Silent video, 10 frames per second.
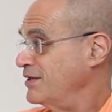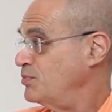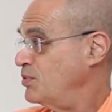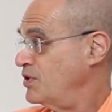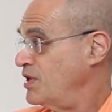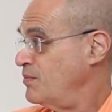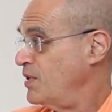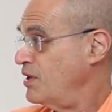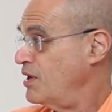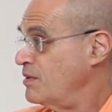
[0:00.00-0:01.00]
You put it on
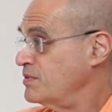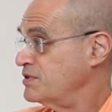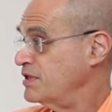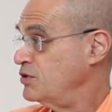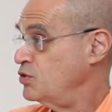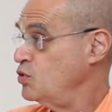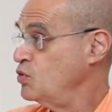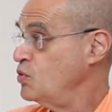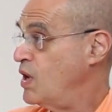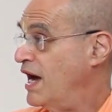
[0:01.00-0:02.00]
my arm and said,
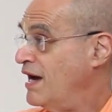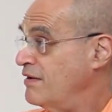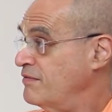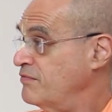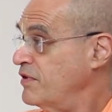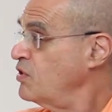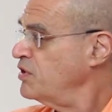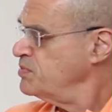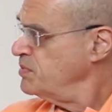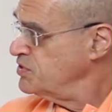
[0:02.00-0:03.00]
you have very
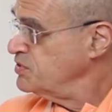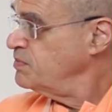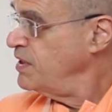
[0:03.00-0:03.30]
auspicious